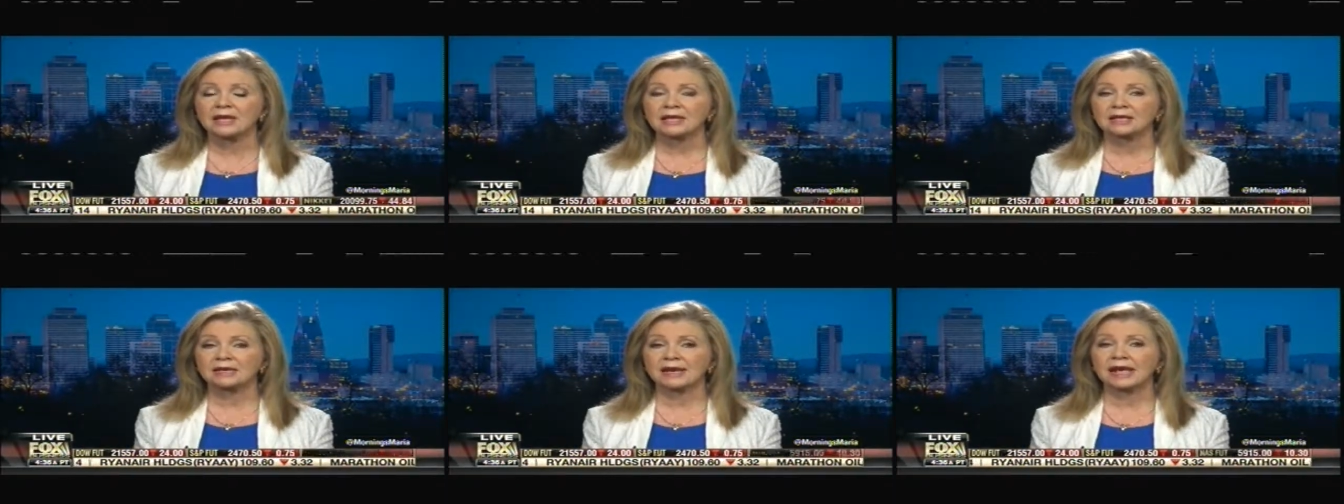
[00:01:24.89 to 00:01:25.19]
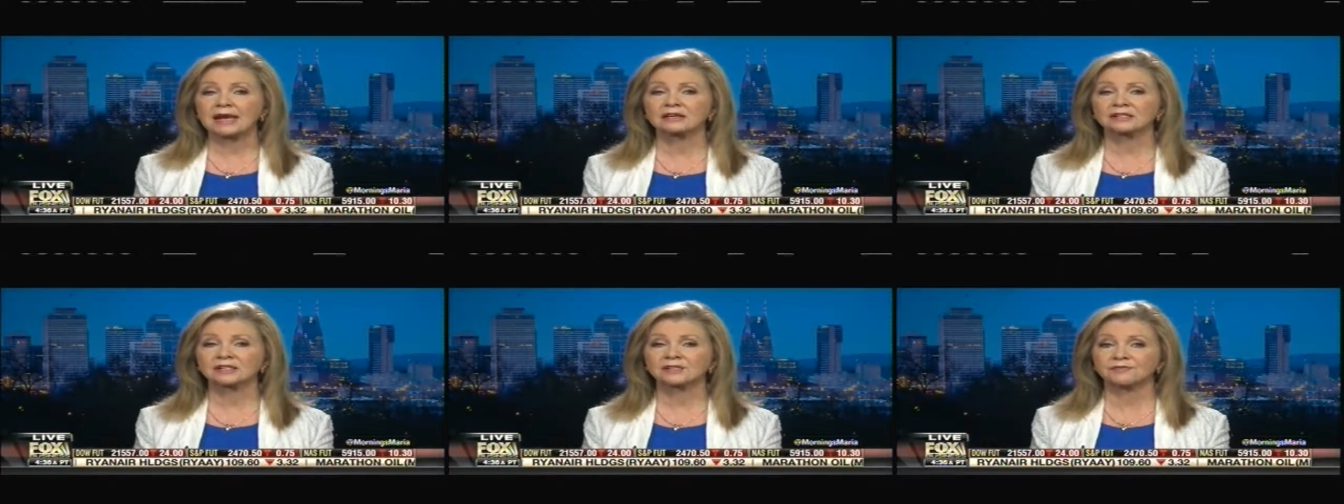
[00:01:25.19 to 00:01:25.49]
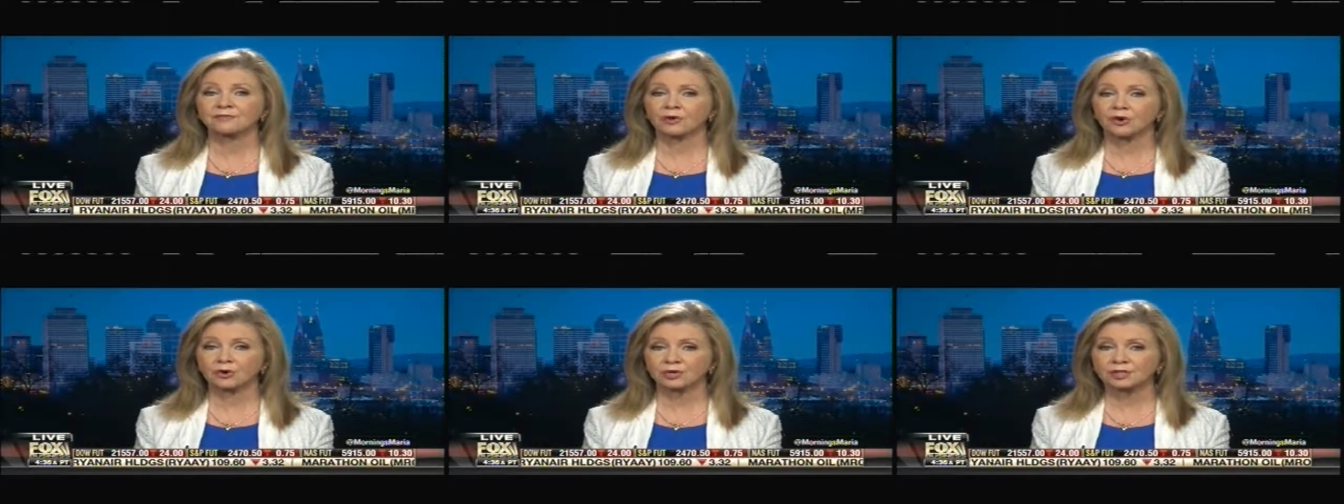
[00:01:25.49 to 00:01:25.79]
Now, as
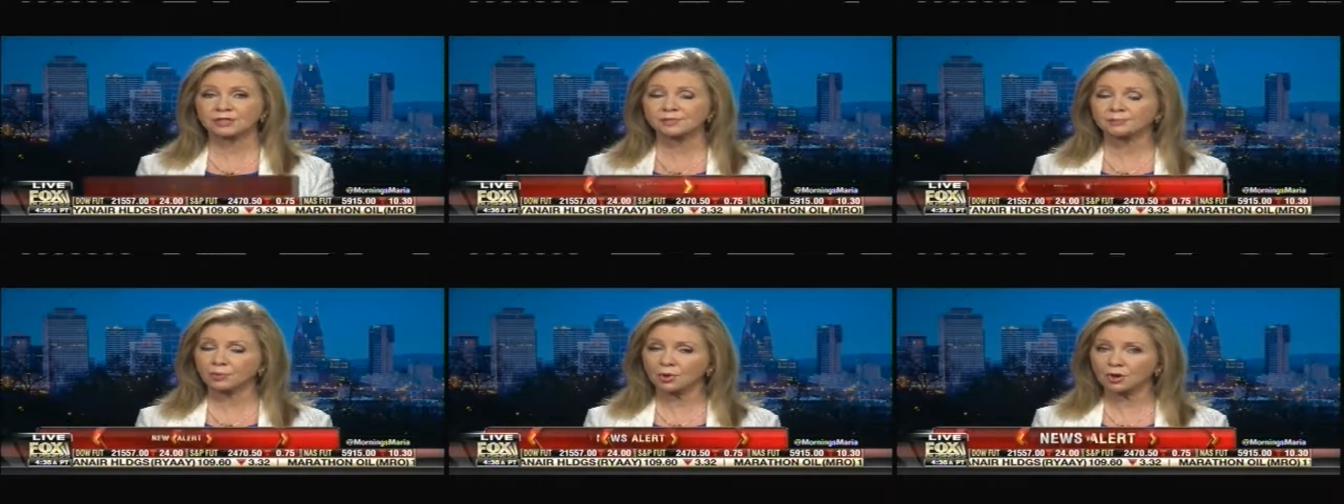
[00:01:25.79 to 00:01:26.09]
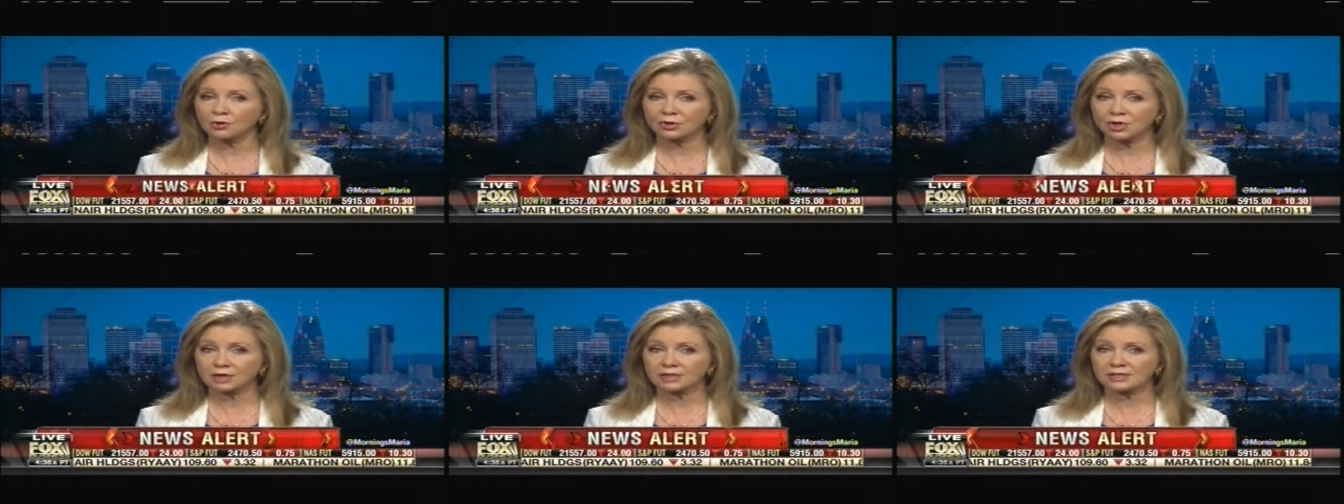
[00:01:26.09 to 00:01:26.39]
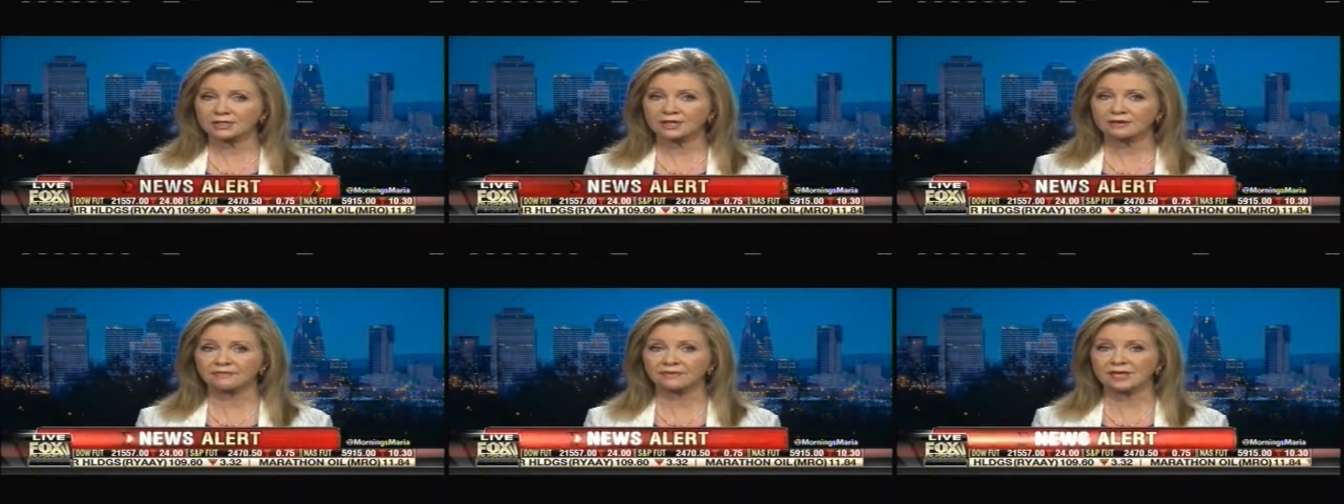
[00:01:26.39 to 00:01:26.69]
far as
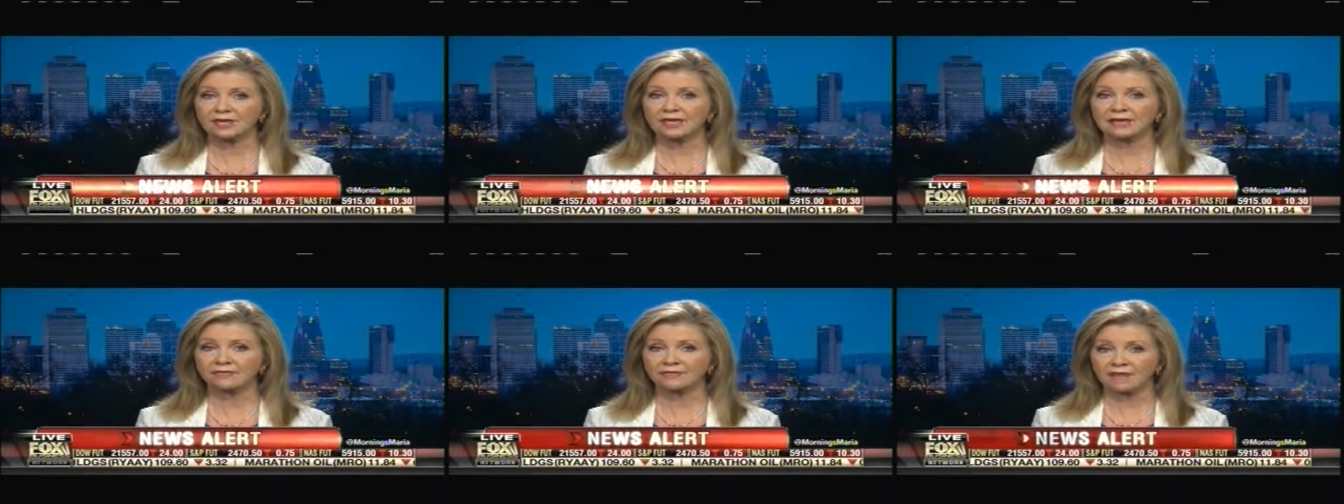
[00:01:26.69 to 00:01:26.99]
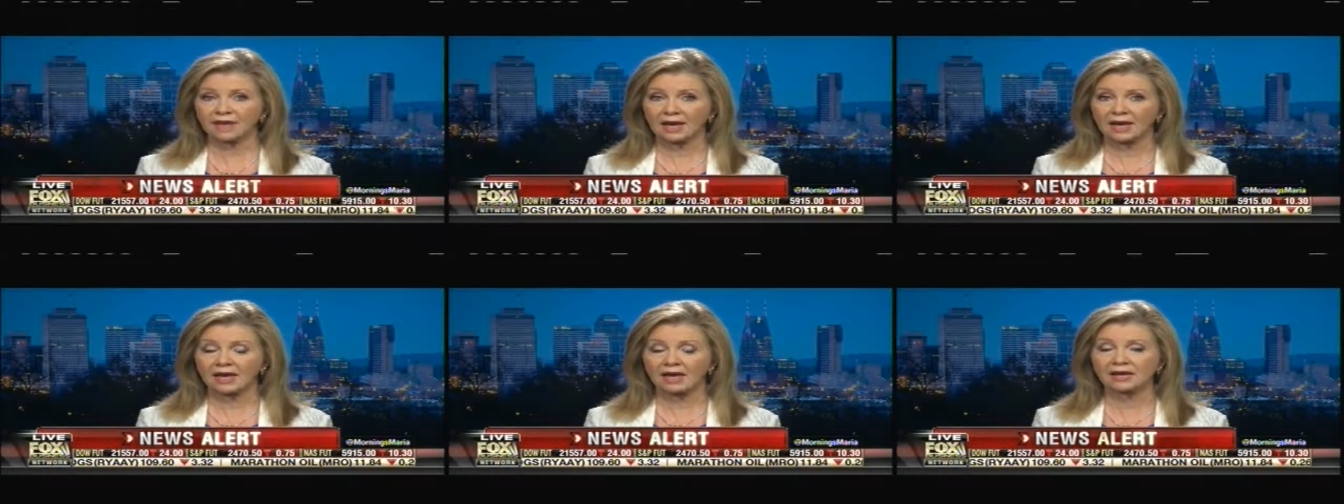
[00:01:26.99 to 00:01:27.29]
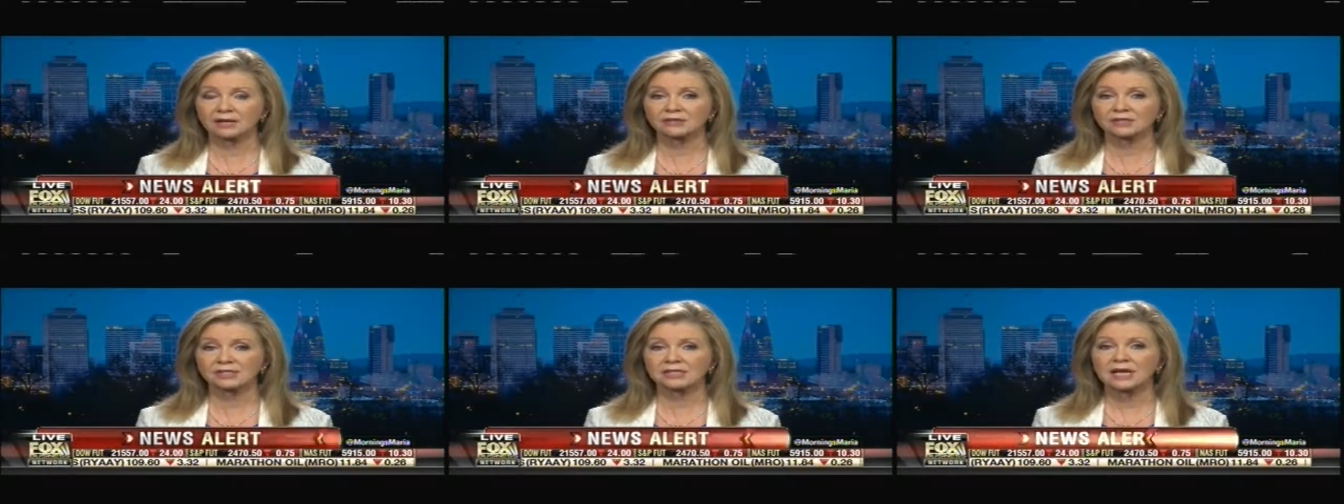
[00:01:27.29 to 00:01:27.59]
productivity in the
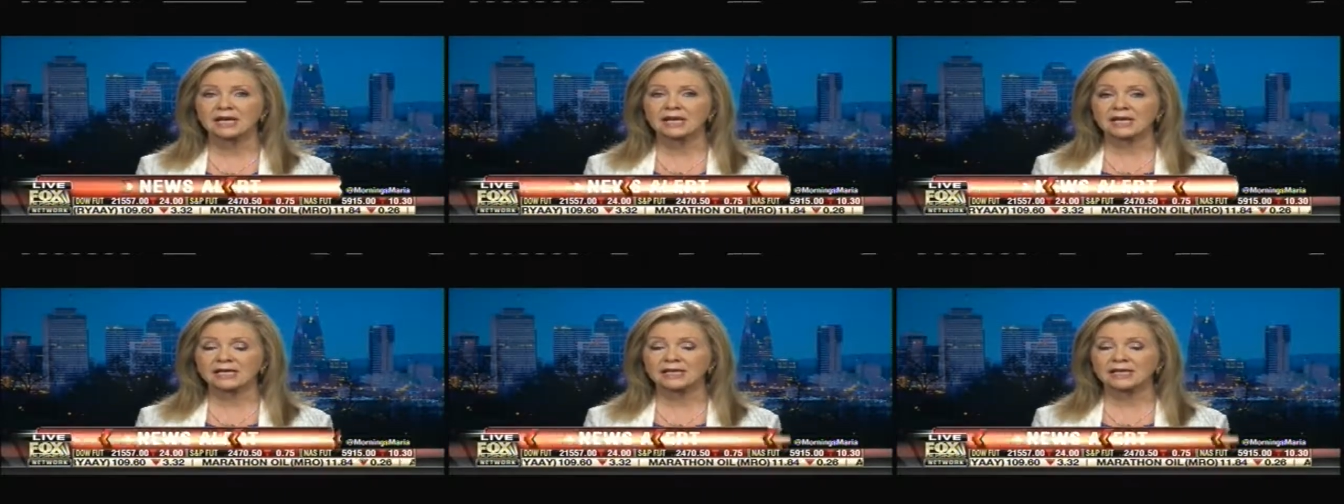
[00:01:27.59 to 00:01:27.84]
House,